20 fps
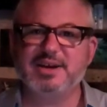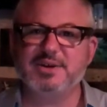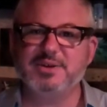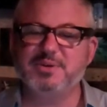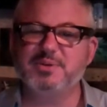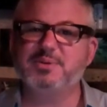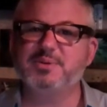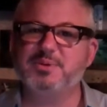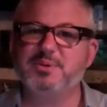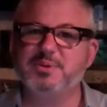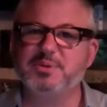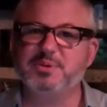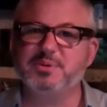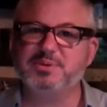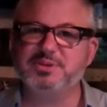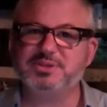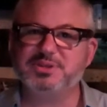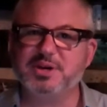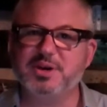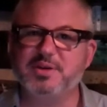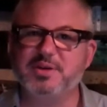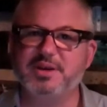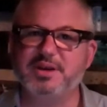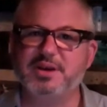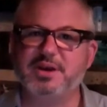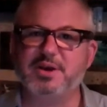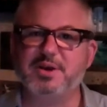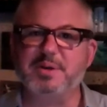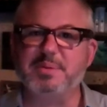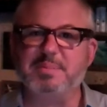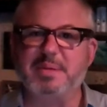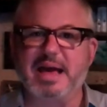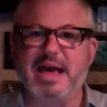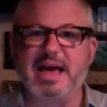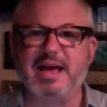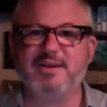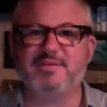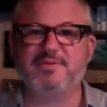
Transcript: who was going to go to bat